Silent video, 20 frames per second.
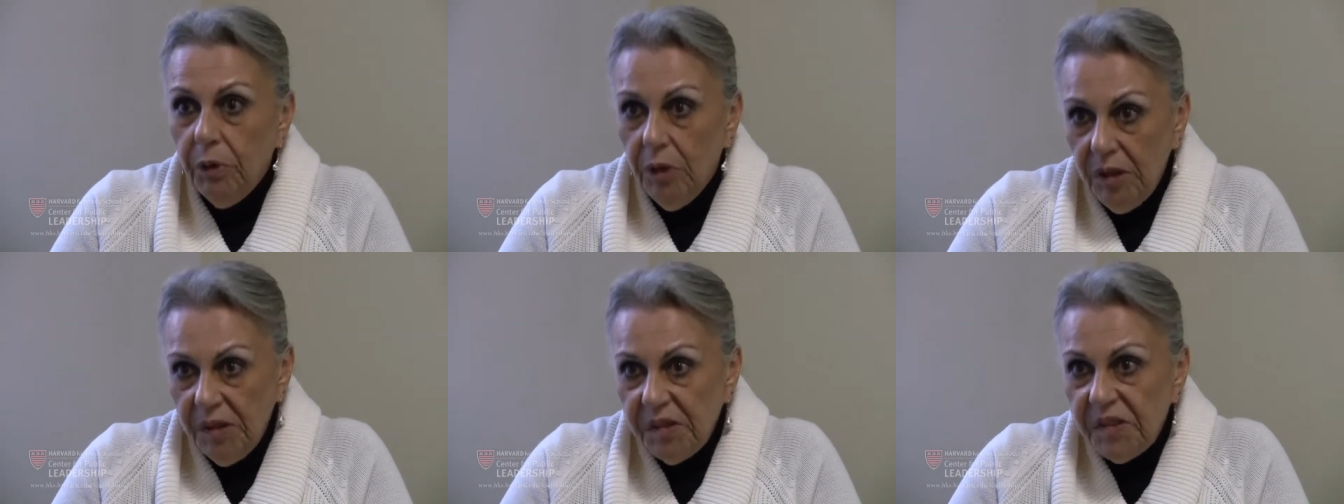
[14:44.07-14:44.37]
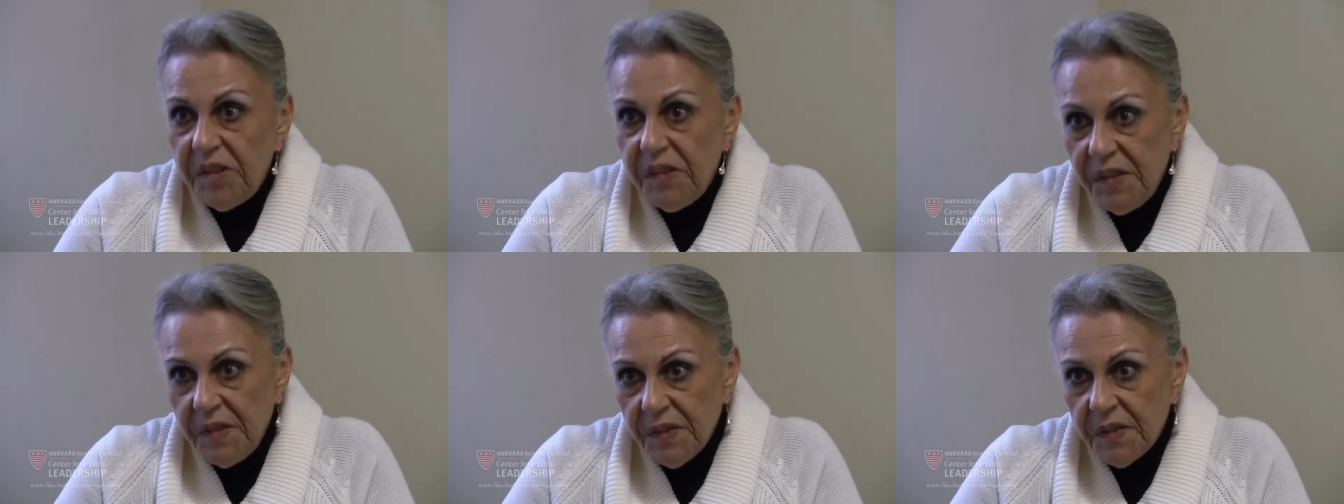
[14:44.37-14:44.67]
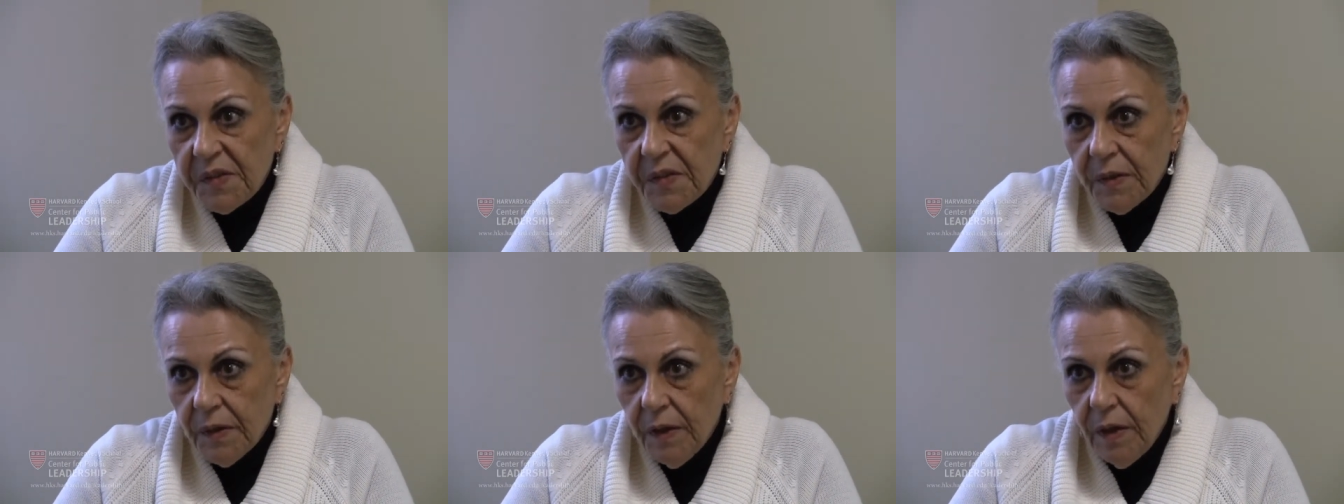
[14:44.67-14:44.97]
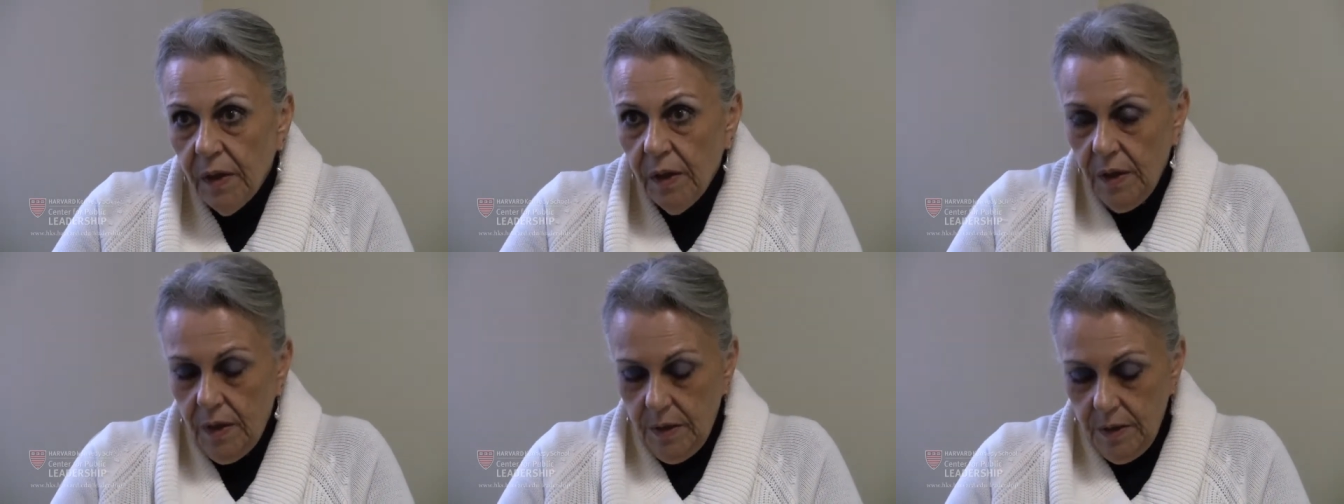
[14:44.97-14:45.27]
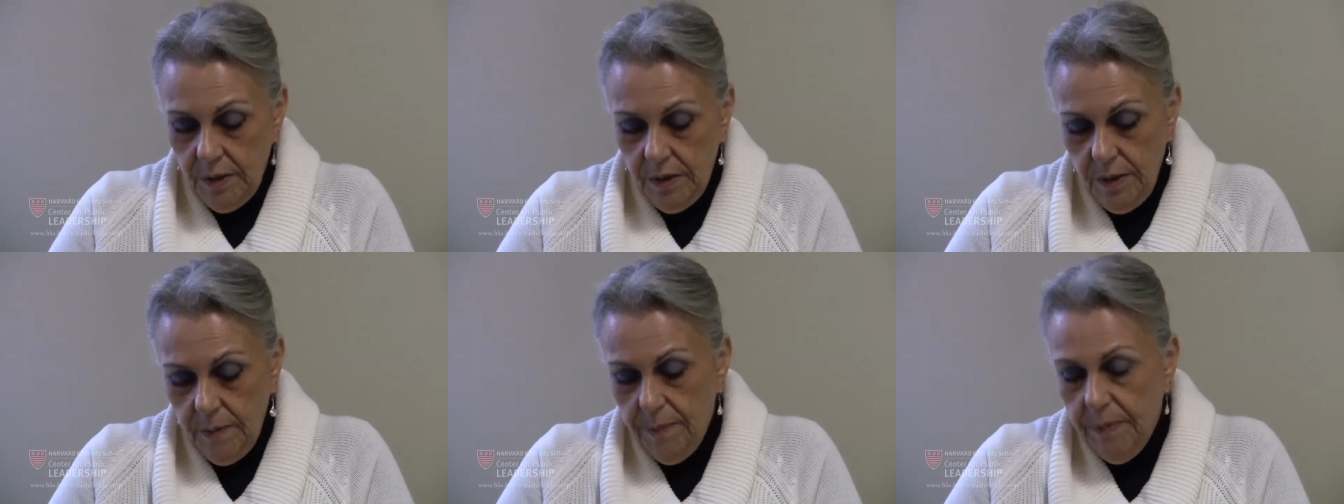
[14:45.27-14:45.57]
policies,
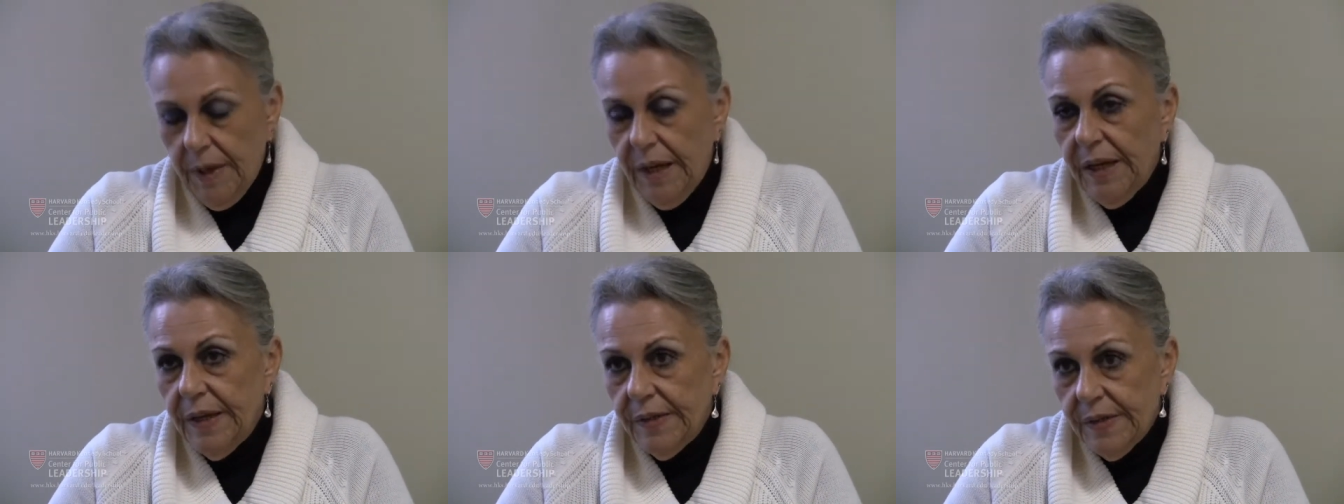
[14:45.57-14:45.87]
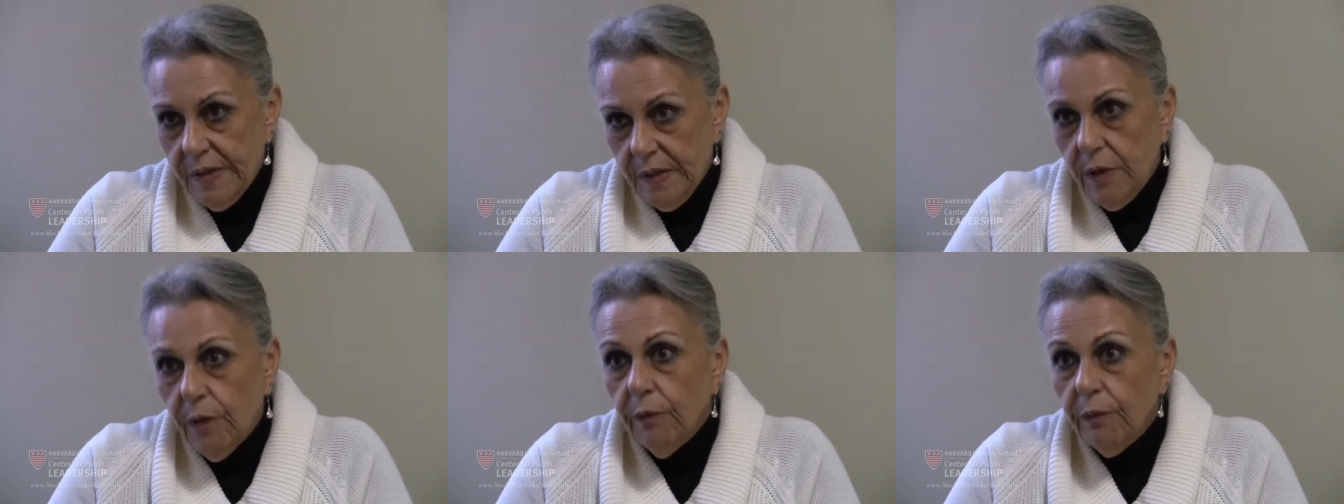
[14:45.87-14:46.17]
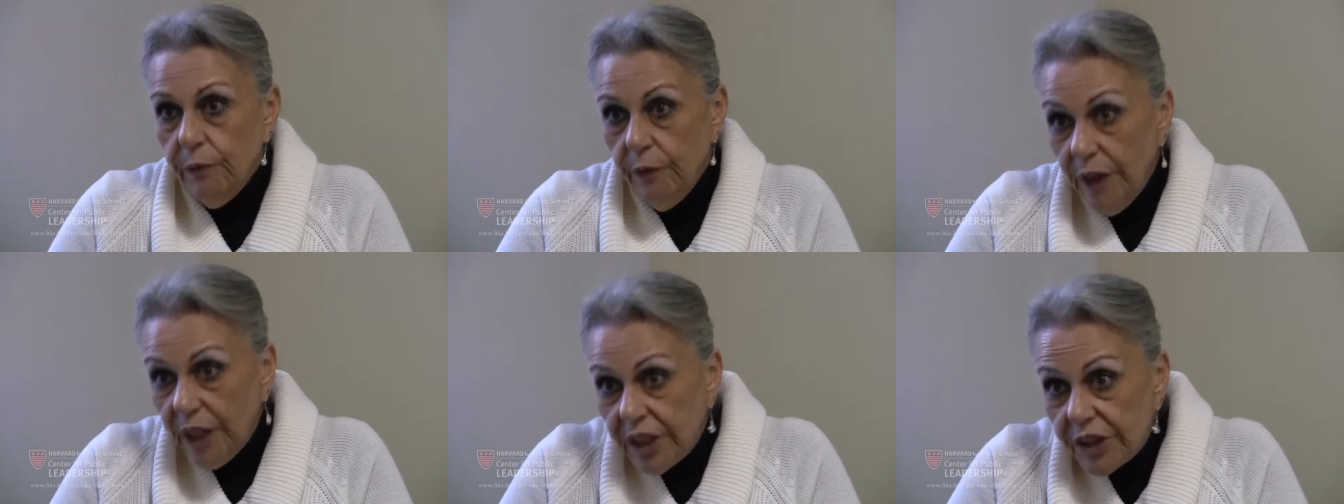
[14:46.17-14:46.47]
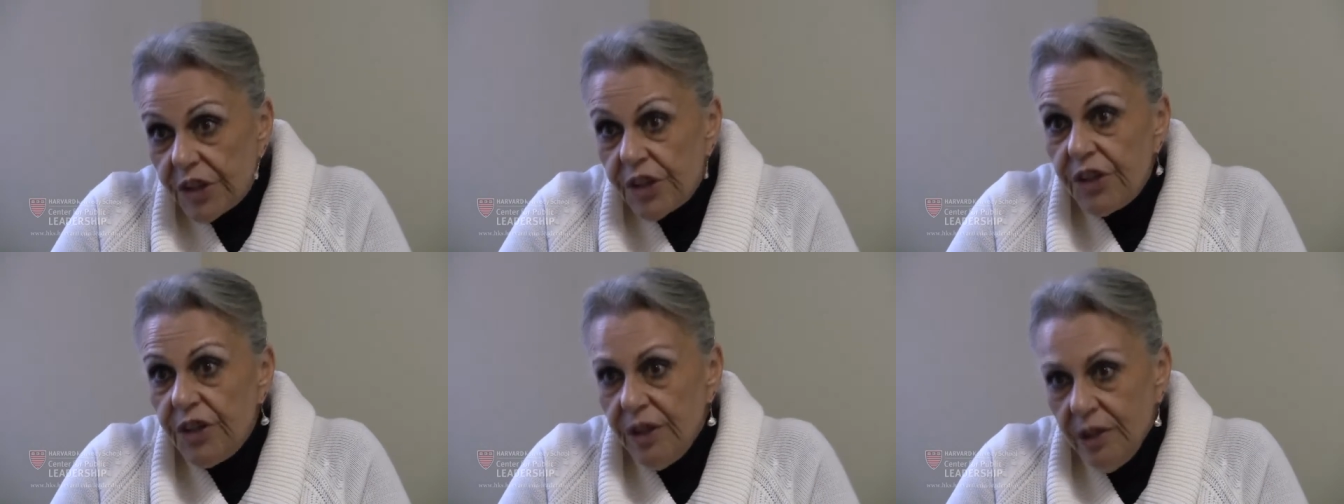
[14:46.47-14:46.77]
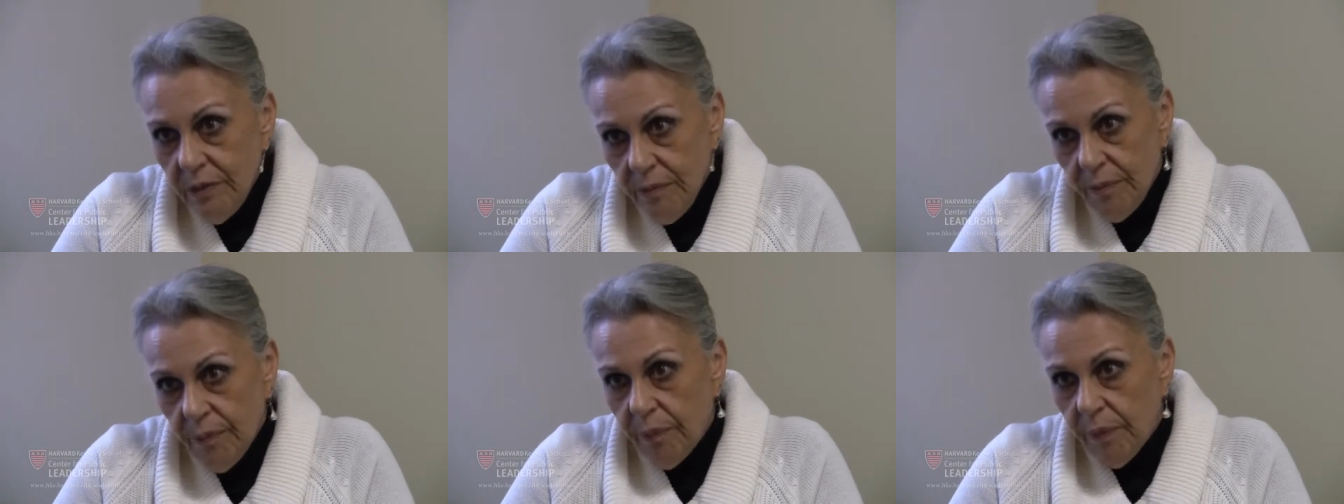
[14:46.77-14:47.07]
the best
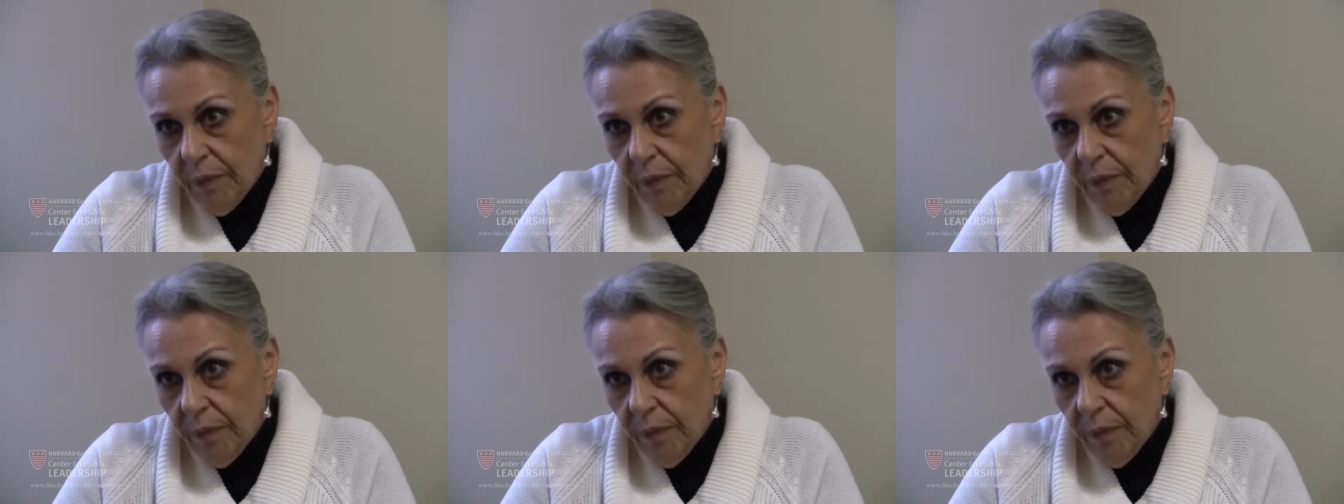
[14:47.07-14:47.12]
conviction,